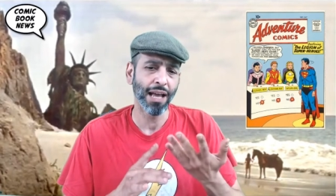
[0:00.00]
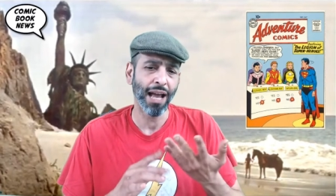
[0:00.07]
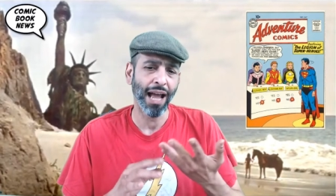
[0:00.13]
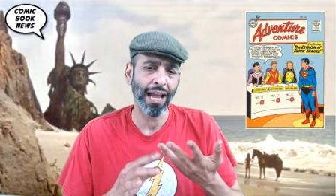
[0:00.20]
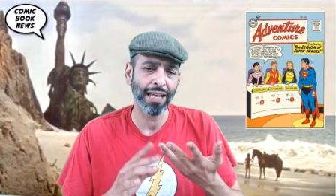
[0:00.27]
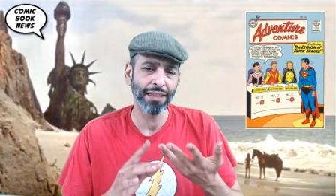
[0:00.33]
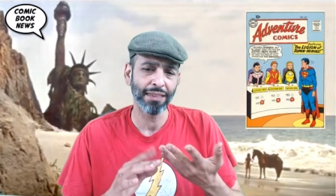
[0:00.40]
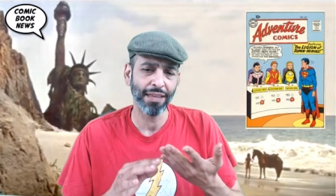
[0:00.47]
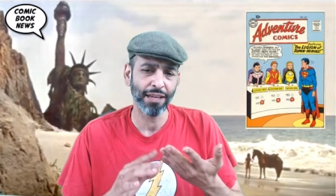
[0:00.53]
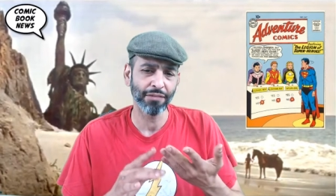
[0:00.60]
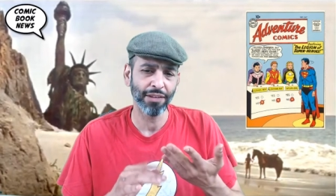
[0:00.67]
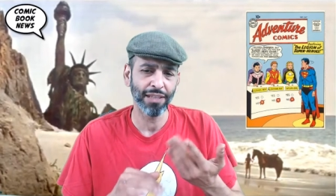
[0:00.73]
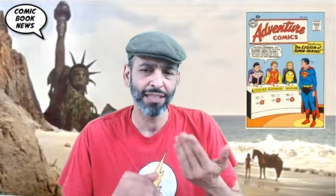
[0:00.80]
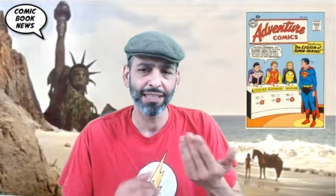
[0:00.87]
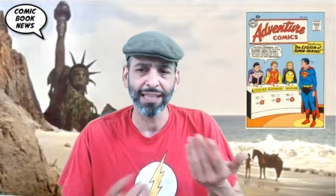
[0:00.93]
I can think of at
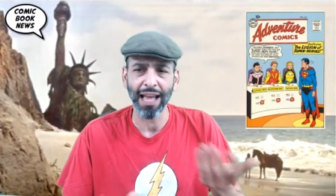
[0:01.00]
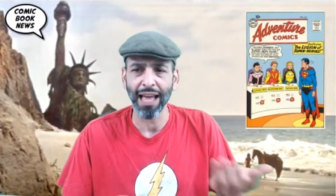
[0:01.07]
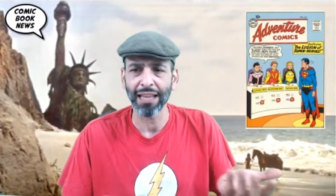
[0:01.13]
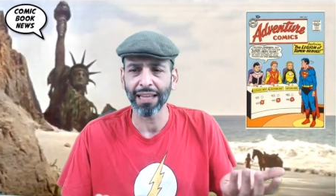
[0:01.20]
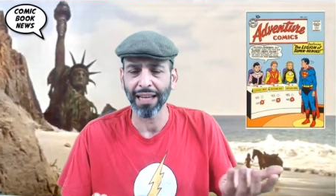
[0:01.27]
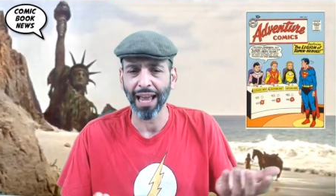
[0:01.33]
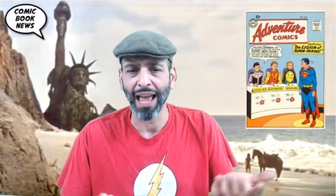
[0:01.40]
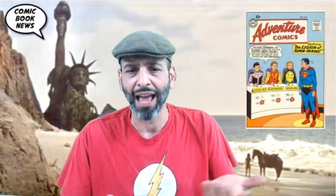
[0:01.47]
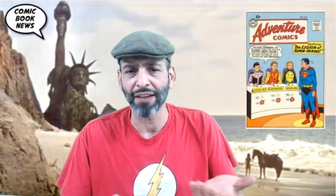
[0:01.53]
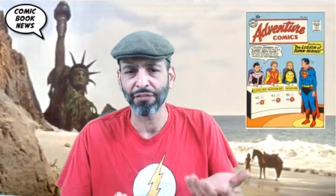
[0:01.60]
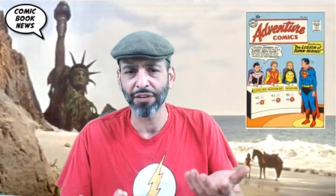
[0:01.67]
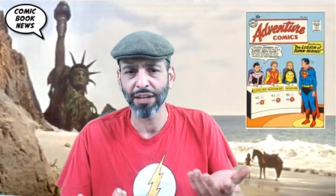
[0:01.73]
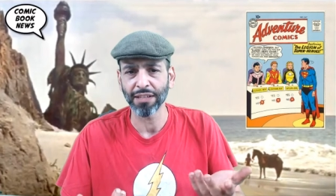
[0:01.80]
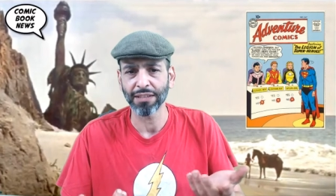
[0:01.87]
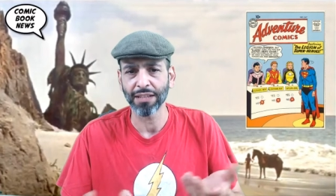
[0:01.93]
least like a half a
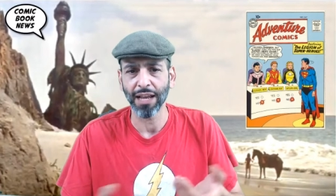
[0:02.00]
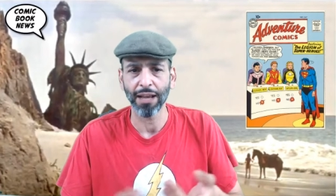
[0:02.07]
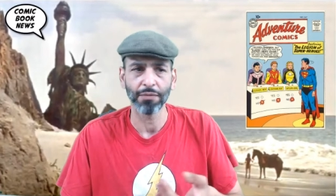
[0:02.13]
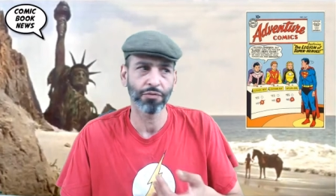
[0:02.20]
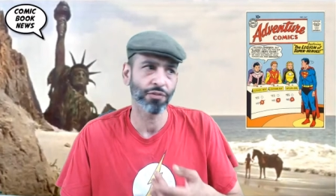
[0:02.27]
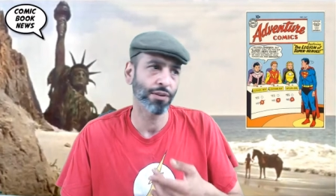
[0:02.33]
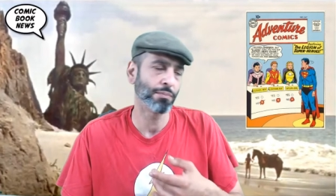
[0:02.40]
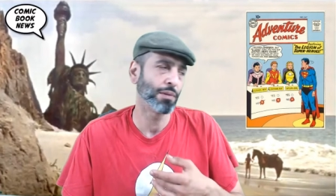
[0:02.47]
dozen times from